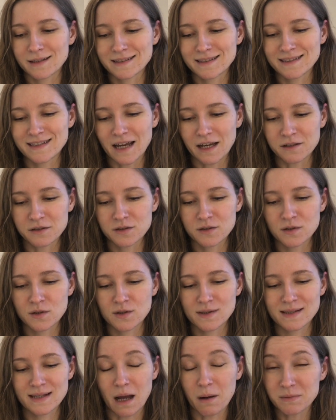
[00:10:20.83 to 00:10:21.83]
tend
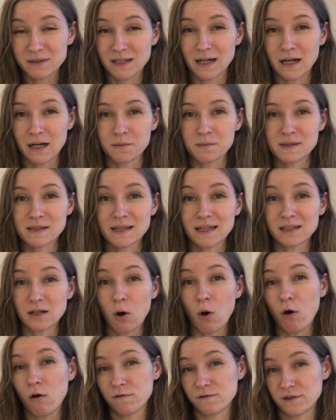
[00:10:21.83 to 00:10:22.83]
sometimes get
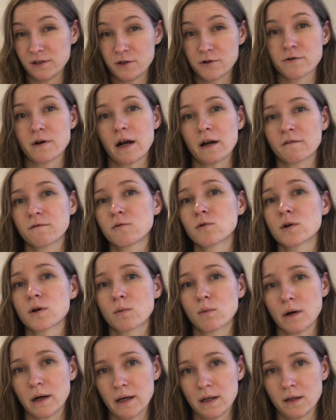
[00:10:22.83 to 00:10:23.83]
off the track for a
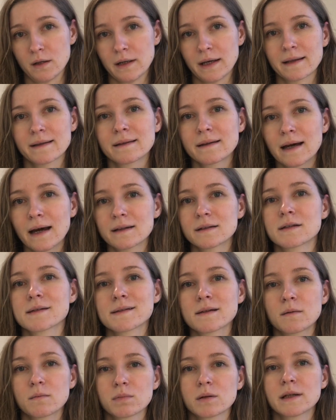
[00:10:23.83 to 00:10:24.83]
while, and that is
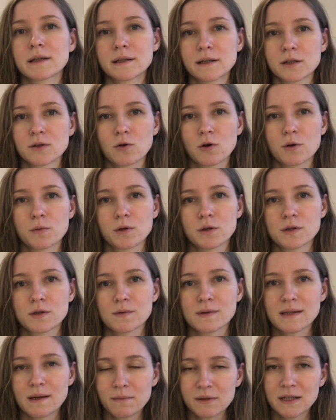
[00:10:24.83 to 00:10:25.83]
completely normal. So
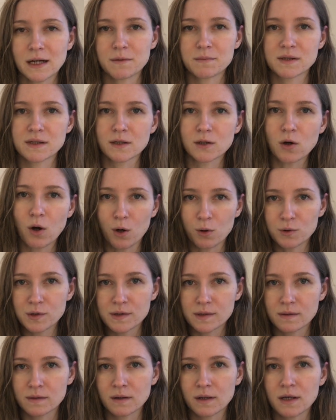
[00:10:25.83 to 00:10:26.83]
sometimes the
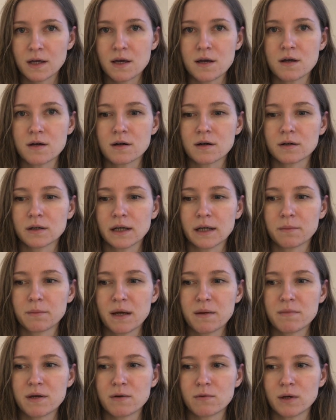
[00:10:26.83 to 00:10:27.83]
goals here, like
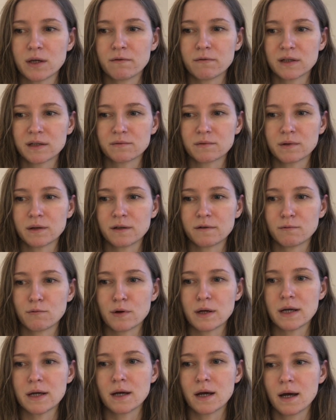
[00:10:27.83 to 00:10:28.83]
maybe even if
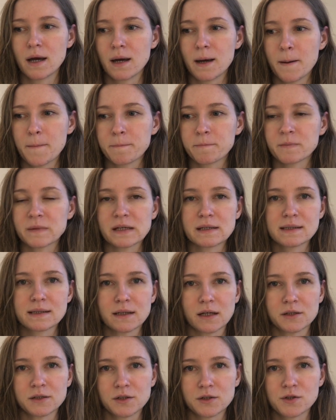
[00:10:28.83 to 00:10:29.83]
we
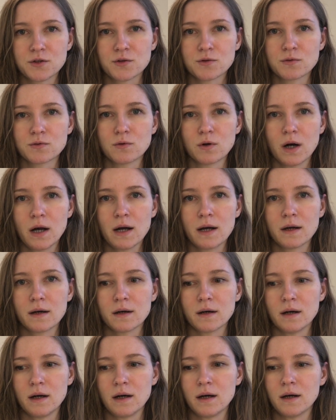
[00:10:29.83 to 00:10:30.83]
started to,
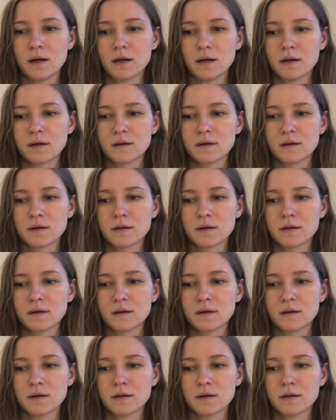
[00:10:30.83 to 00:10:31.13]
uh,